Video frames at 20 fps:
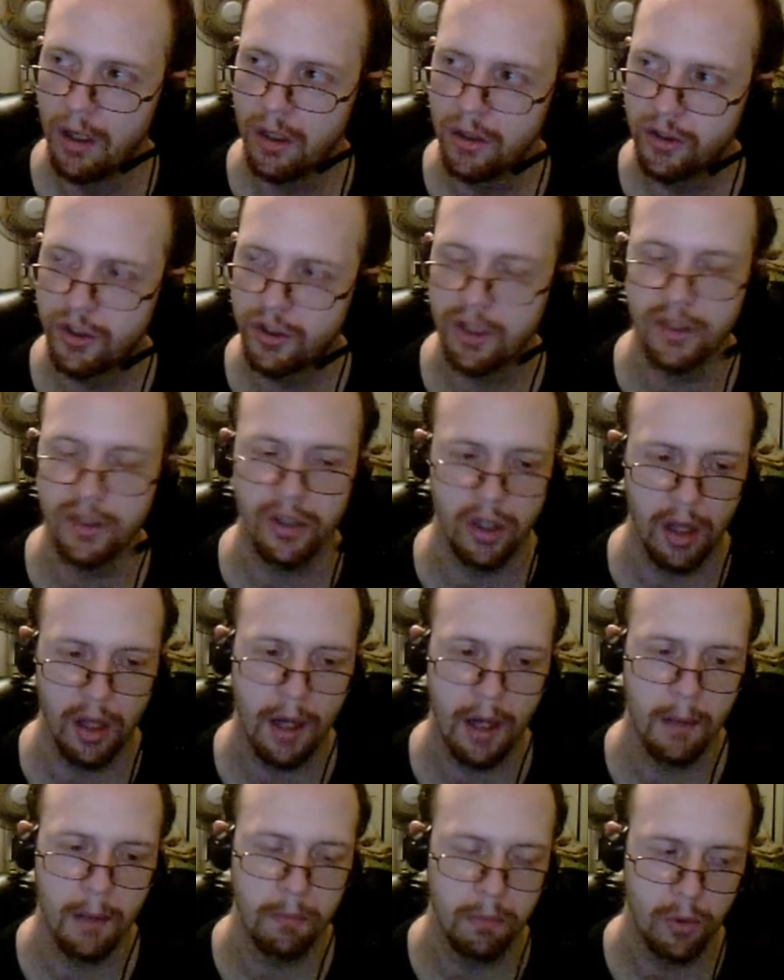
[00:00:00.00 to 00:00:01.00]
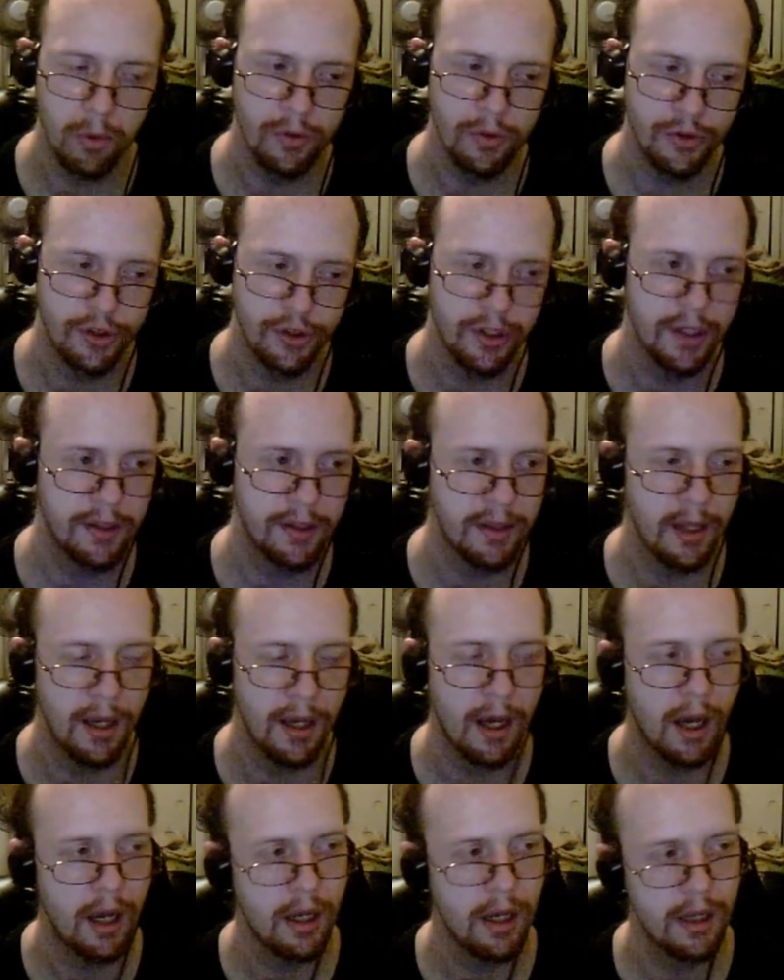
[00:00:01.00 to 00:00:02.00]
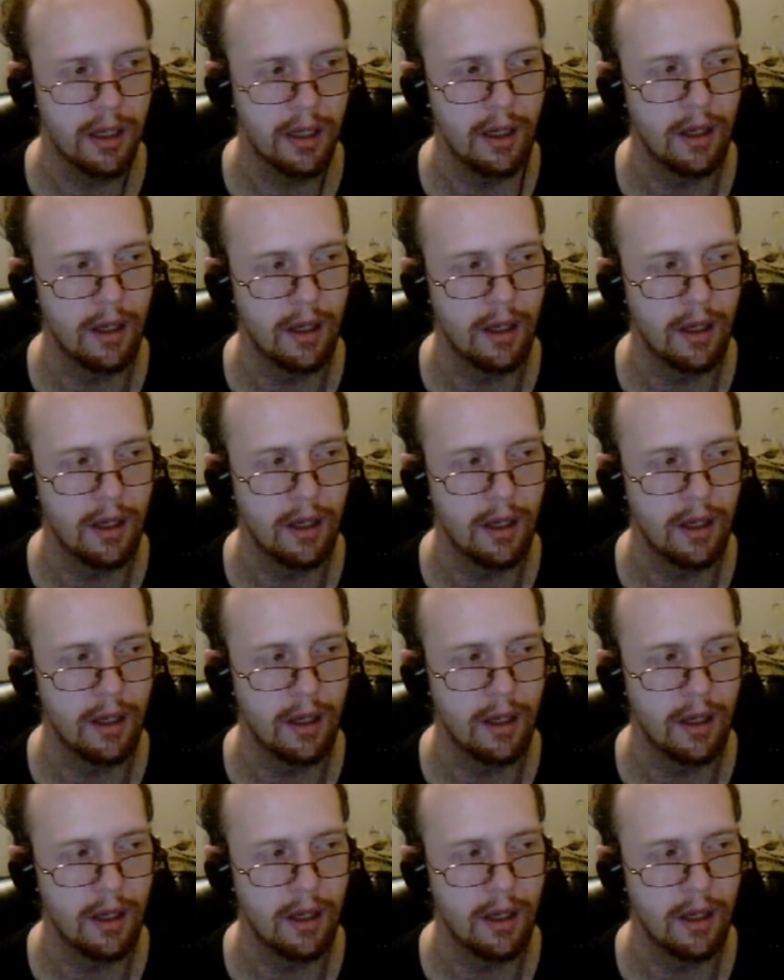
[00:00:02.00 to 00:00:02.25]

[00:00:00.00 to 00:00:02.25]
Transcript: it's just a lot of bullshit that,